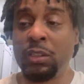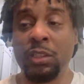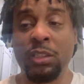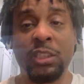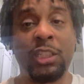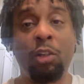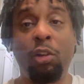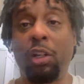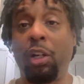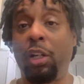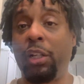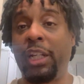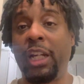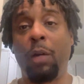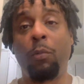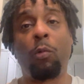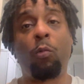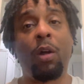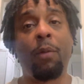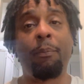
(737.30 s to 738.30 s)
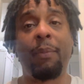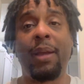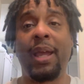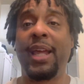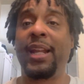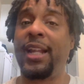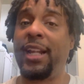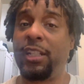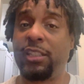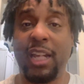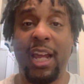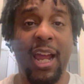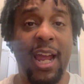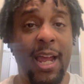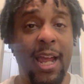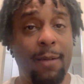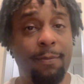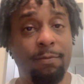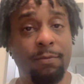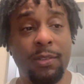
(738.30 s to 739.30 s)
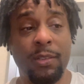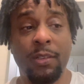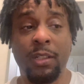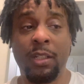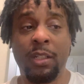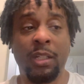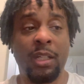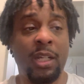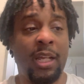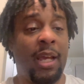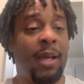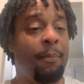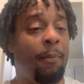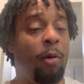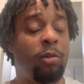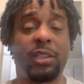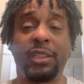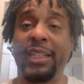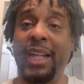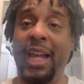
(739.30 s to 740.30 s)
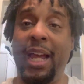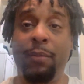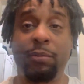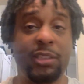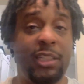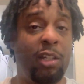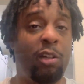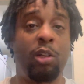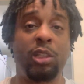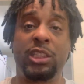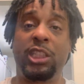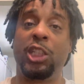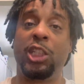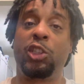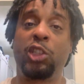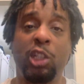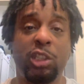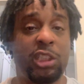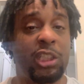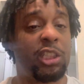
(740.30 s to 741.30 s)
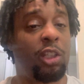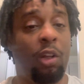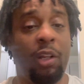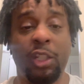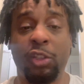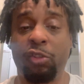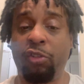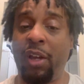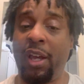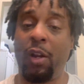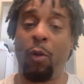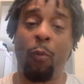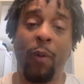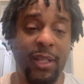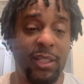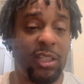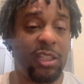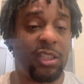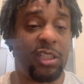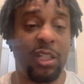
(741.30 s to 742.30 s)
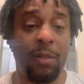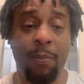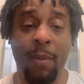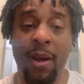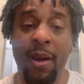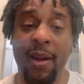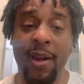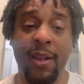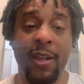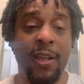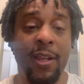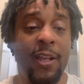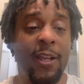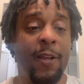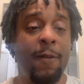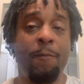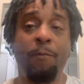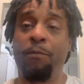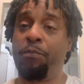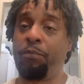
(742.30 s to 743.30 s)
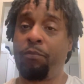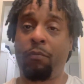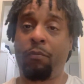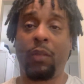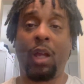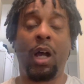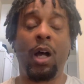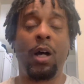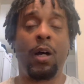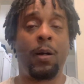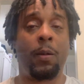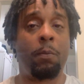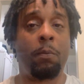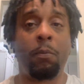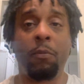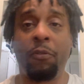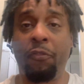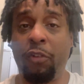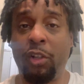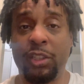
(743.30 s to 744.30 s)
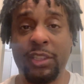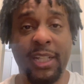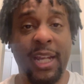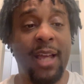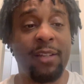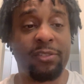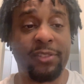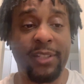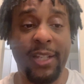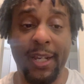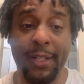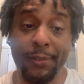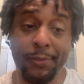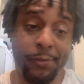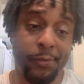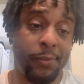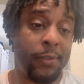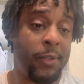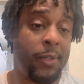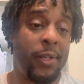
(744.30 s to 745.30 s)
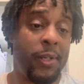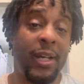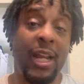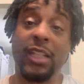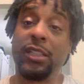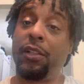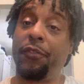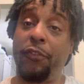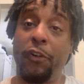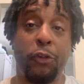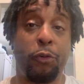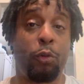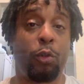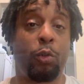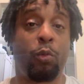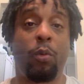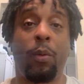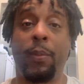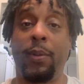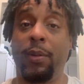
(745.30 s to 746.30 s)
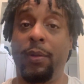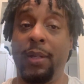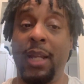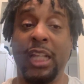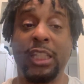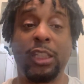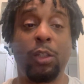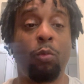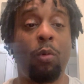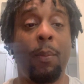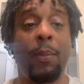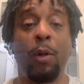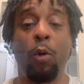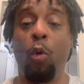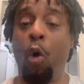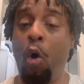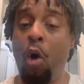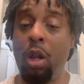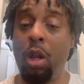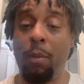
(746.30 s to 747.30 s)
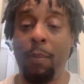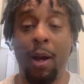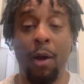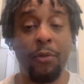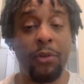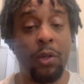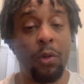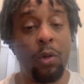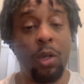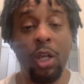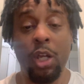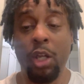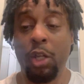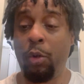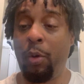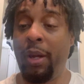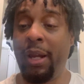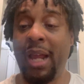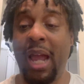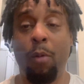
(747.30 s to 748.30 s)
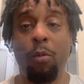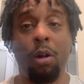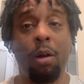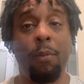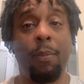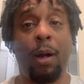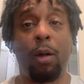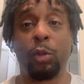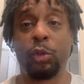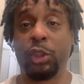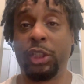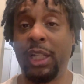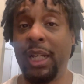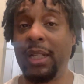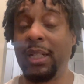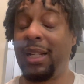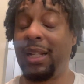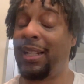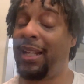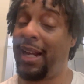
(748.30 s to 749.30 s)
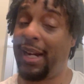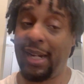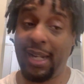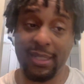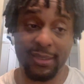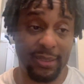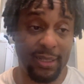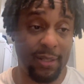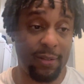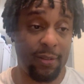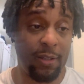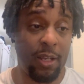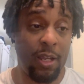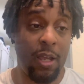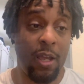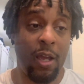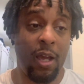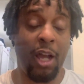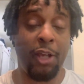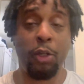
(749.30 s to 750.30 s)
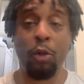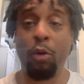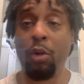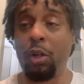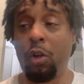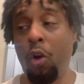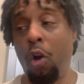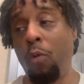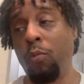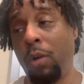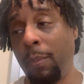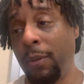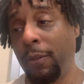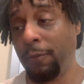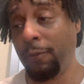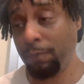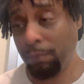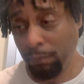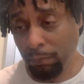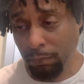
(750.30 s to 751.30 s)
She only gonna deal with one man at a time. And most of the time, she, don't, she she's only trying to wait till she married um, before she has sex. That's a virtuous woman. That's a woman who all about you. You ain't got to worry about cheating and none of that stuff. A unicorn woman,